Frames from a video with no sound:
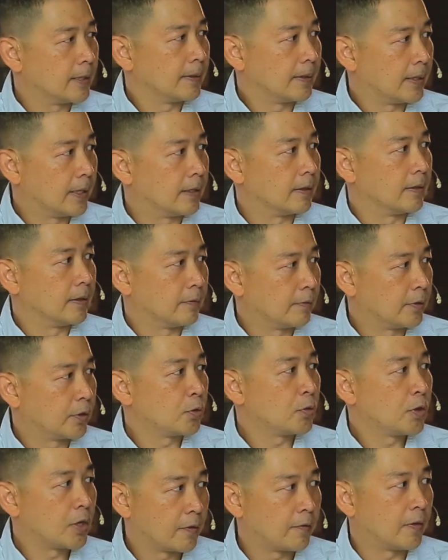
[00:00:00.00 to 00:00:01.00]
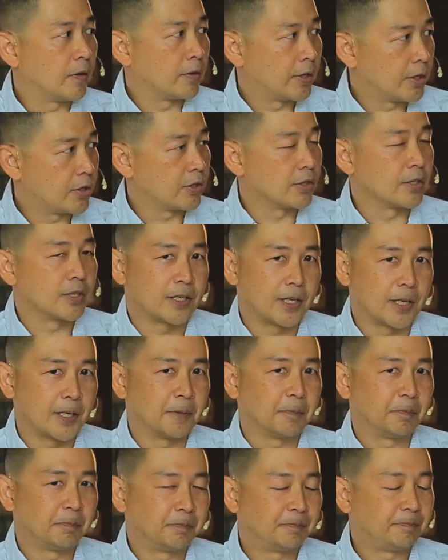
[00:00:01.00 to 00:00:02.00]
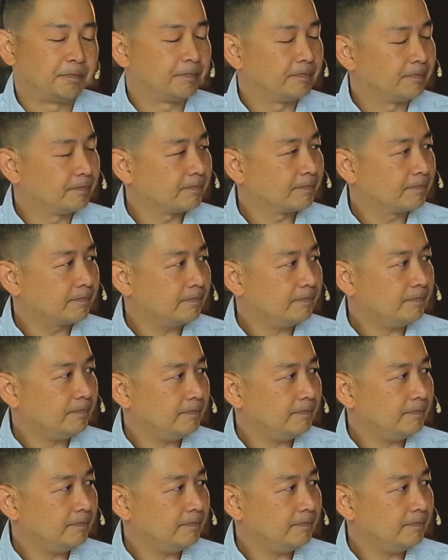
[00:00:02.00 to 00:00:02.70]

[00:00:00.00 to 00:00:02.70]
mm-hmm. and through her foundations. Mm-hmm. Yeah.